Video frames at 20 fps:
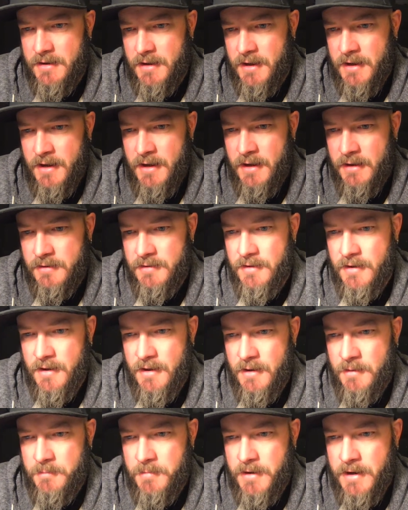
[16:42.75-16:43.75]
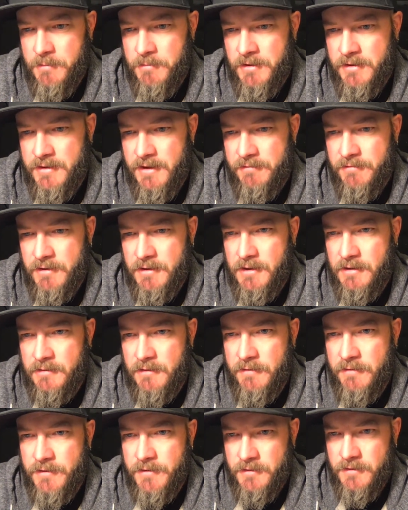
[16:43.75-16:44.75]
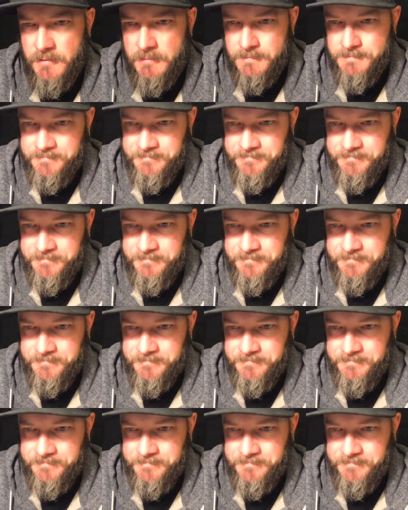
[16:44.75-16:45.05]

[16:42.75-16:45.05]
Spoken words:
and but I would definitely love to